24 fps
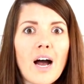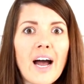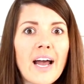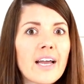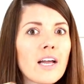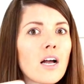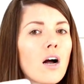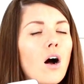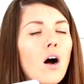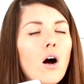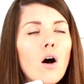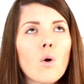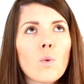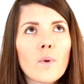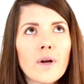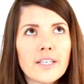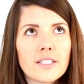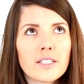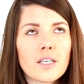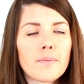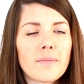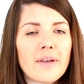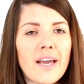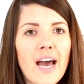I
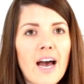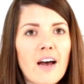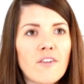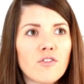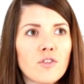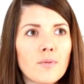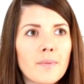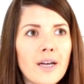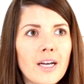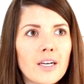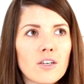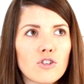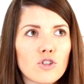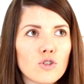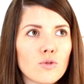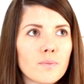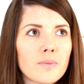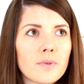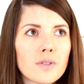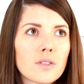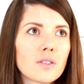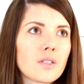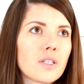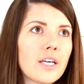always, on behalf of my
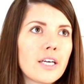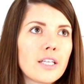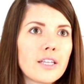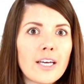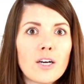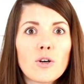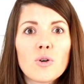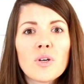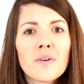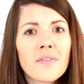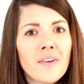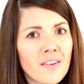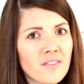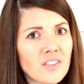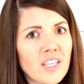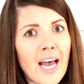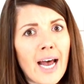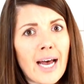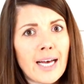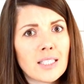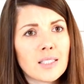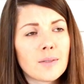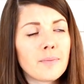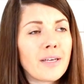groups, like they don't even have to
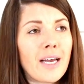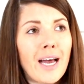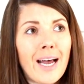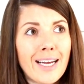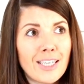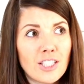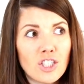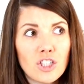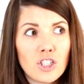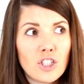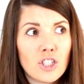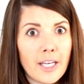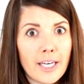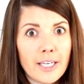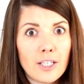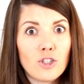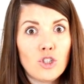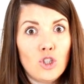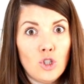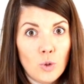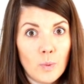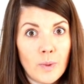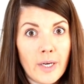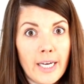ask me, I just
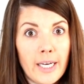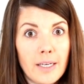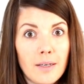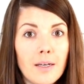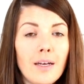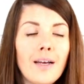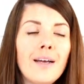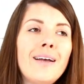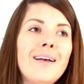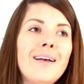like do it